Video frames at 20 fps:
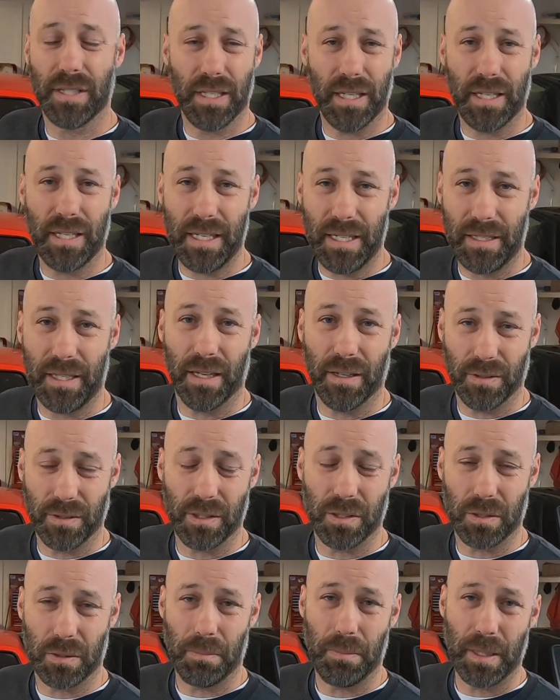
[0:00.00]
in the details
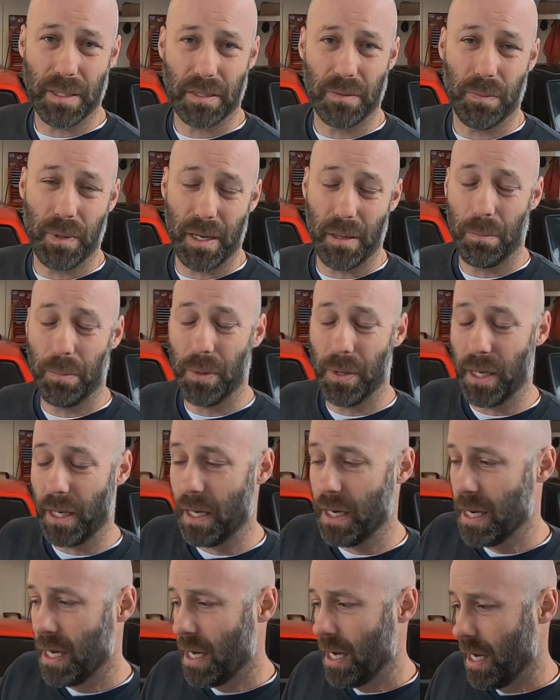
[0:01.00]
is the best way to put it.
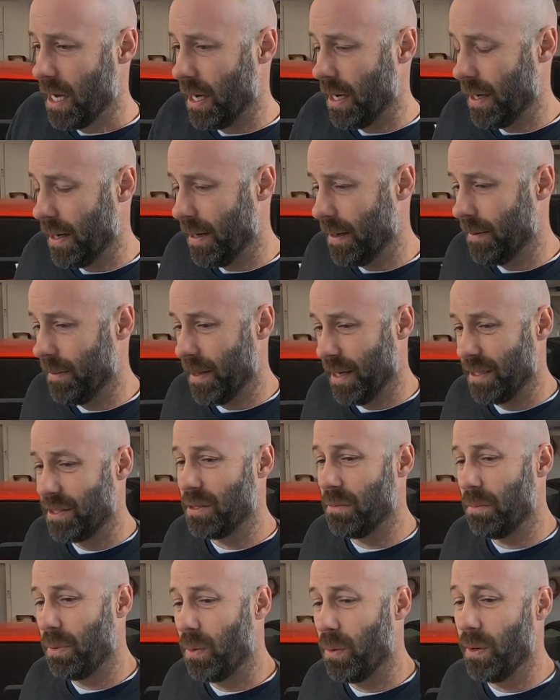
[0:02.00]
And it's
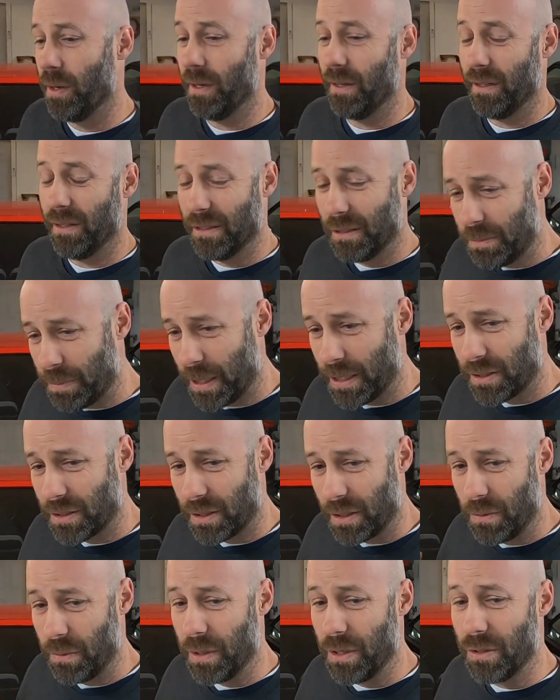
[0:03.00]
important,
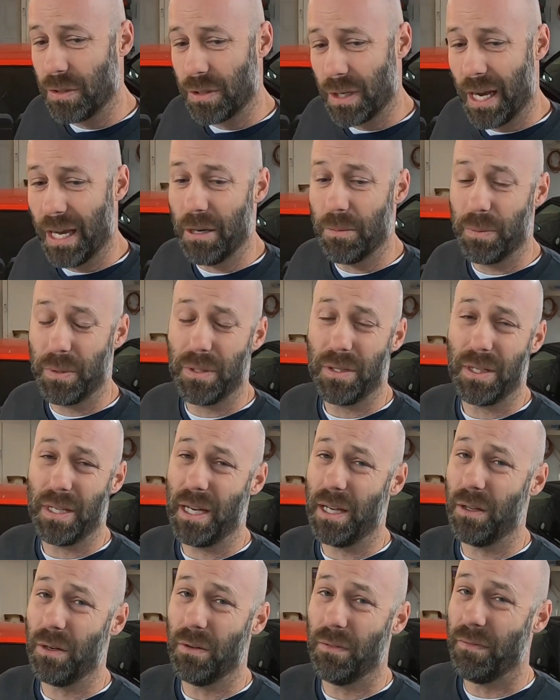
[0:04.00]
especially when you're trying to put
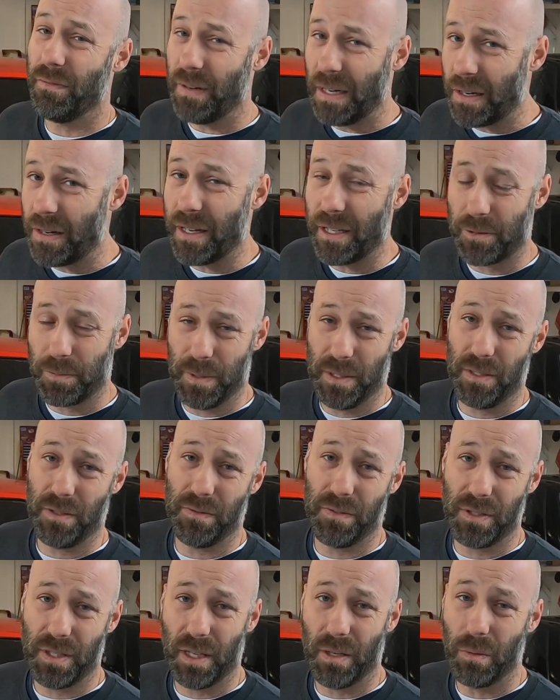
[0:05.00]
together a very expensive
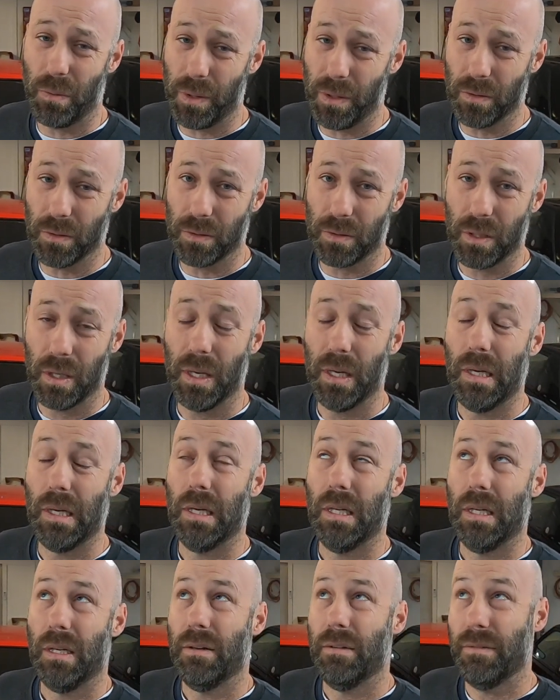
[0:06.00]
set of wheels.
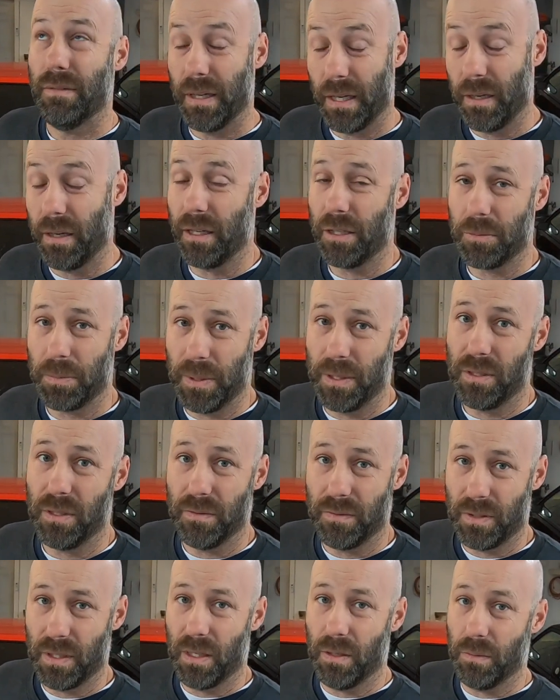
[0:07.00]
Very
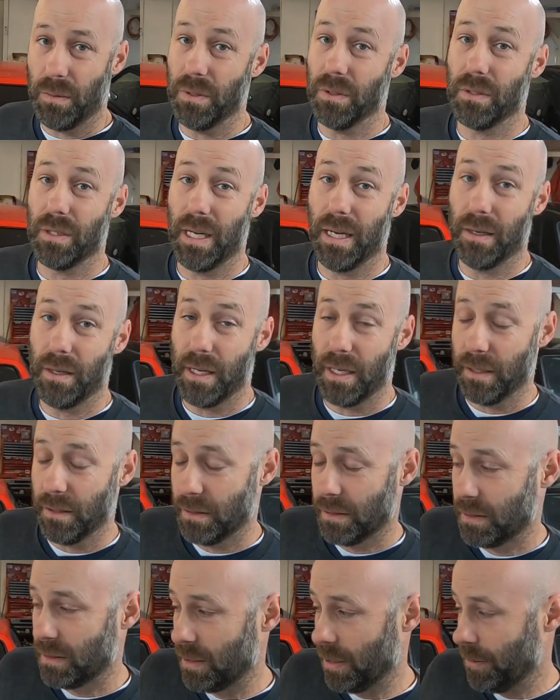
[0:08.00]
expensive set of wheels
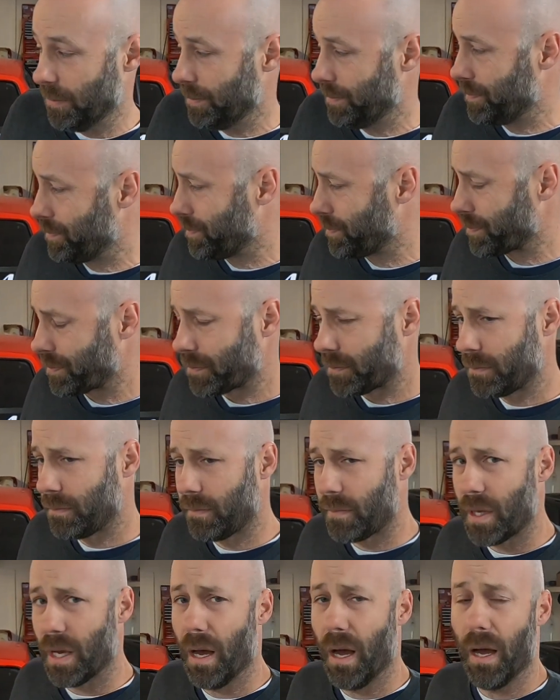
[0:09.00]
nowadays. So
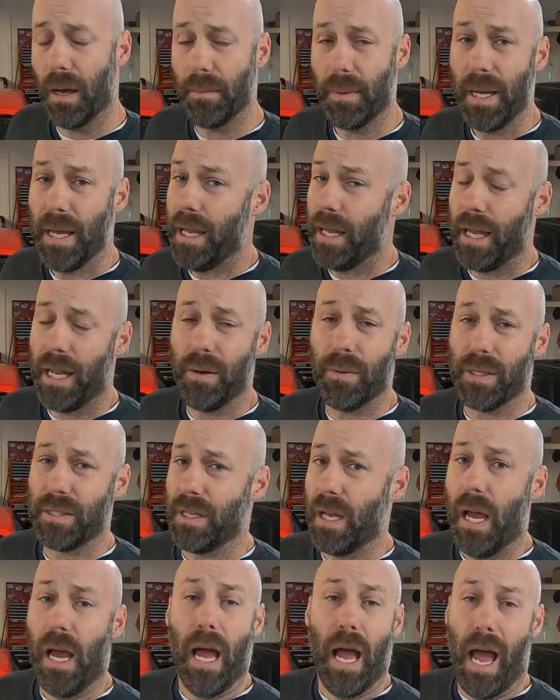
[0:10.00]
anyways,
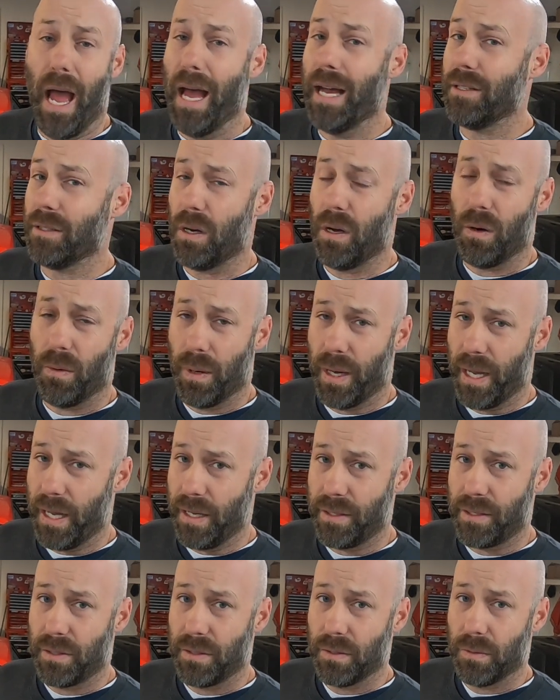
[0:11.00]
as
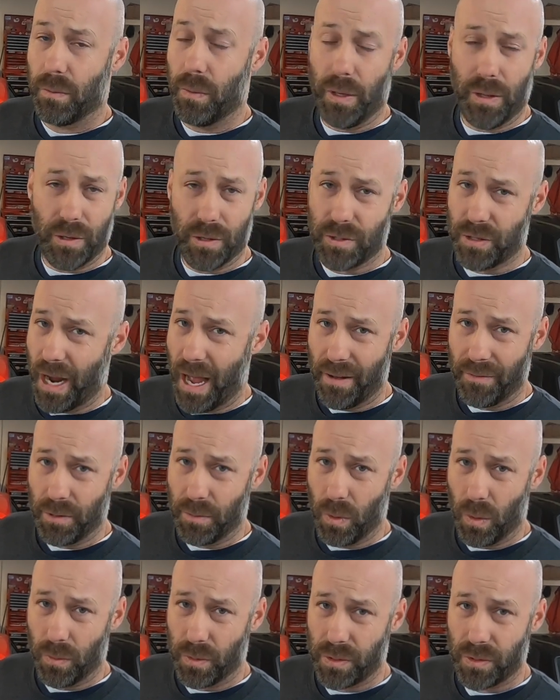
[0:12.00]
always, whether you're driving them
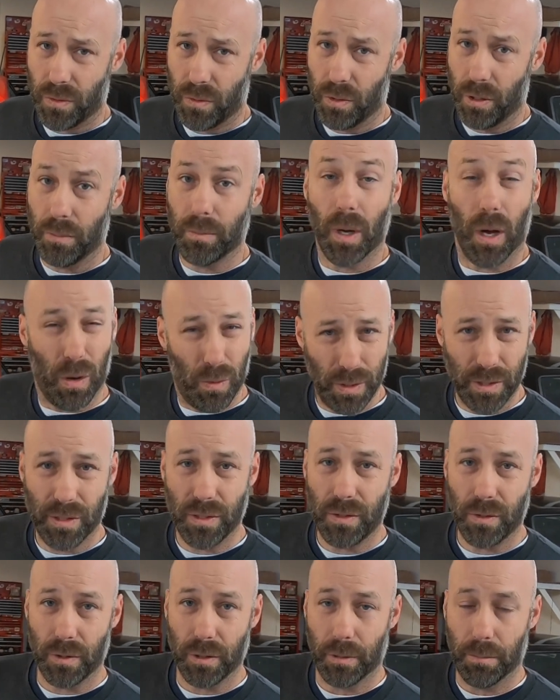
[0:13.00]
or restoring them, always enjoy them.